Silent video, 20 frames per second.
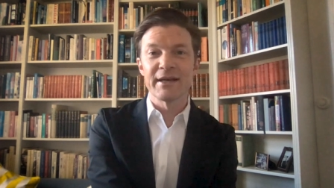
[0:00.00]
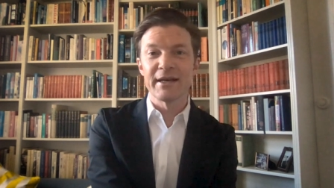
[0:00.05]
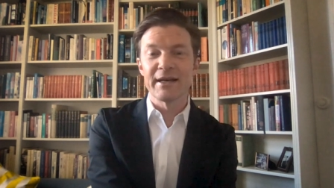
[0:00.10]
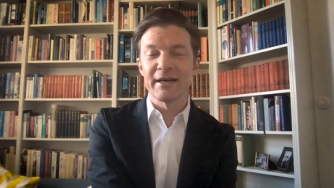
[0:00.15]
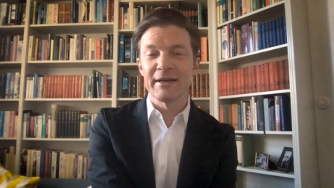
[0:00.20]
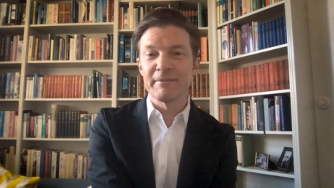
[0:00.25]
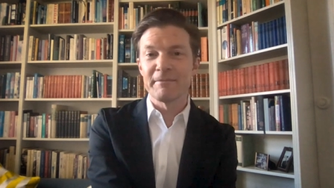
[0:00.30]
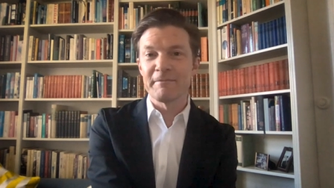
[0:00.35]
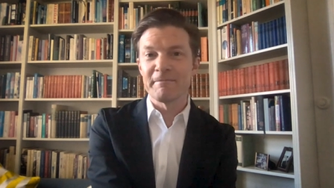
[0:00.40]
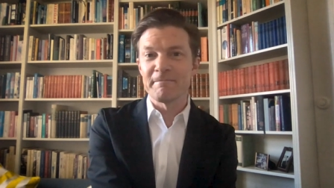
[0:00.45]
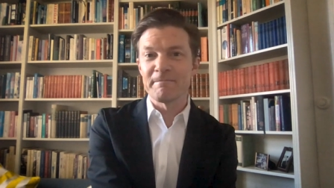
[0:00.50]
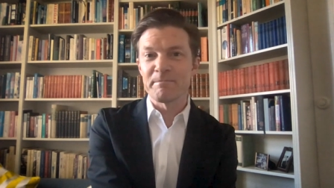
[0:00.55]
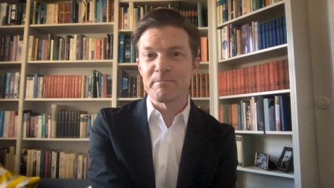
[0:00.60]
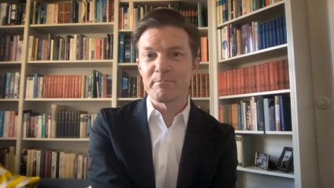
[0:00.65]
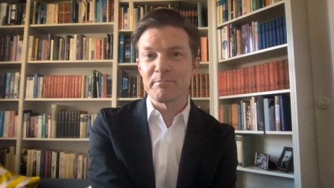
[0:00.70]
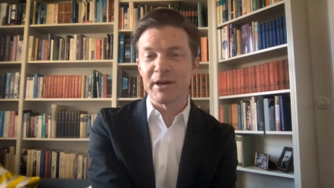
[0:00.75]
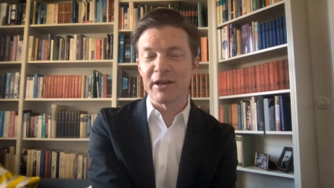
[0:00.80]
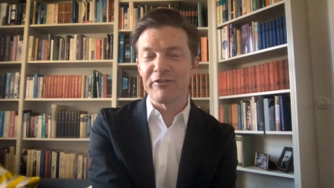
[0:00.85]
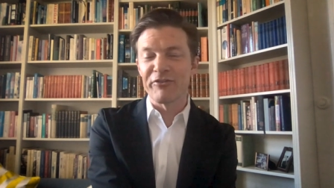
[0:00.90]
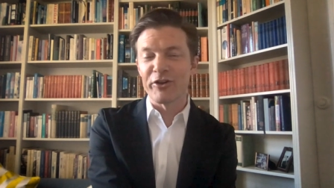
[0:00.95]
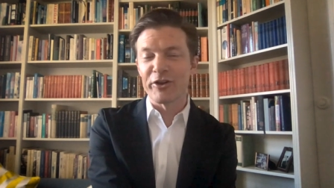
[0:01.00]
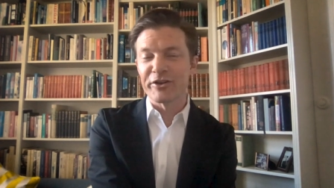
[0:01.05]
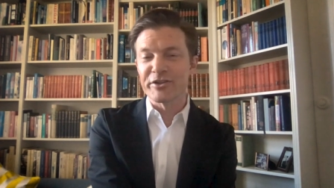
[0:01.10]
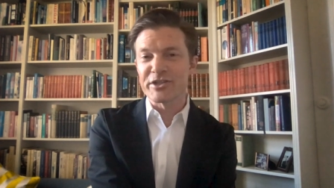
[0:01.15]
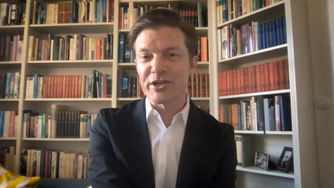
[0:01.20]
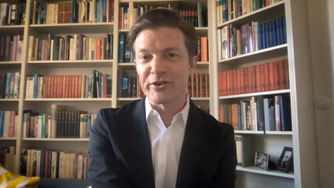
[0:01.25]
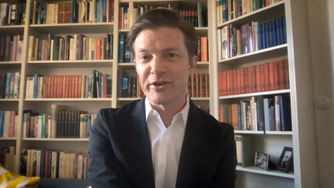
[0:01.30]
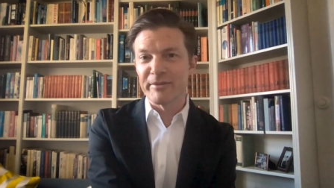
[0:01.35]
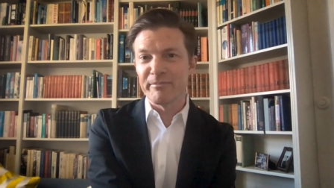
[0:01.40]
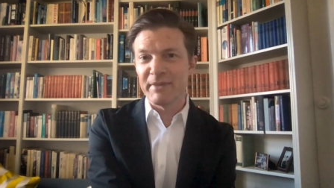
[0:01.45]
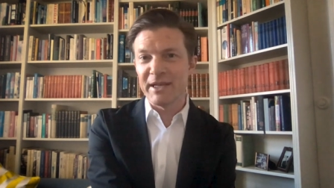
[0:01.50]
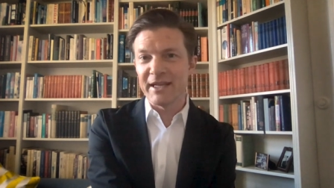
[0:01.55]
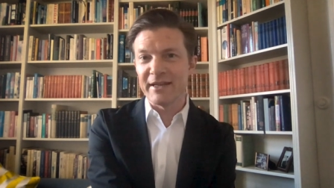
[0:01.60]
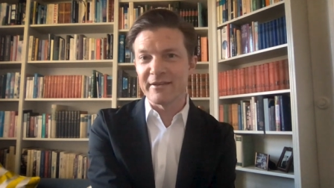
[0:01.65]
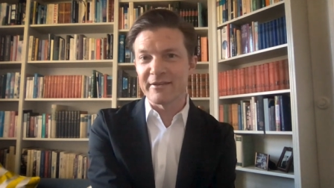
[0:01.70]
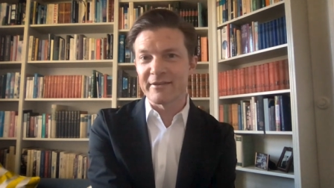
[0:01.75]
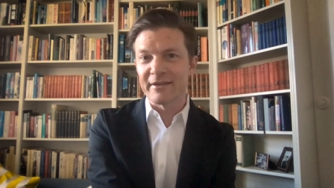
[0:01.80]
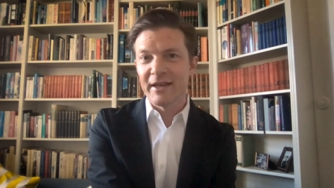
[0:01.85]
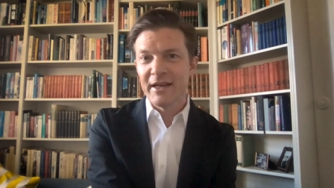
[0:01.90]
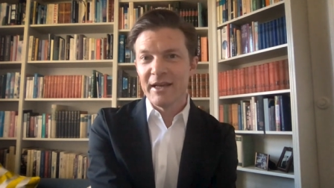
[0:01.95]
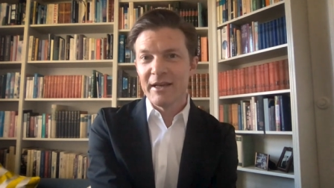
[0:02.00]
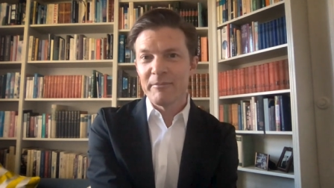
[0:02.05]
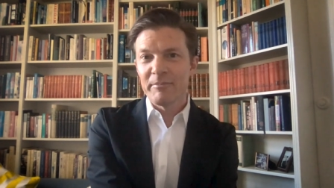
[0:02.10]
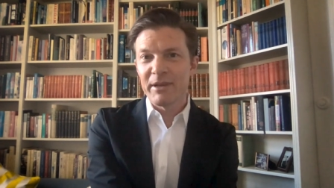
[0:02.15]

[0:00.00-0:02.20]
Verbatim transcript: Um, by voluntary means.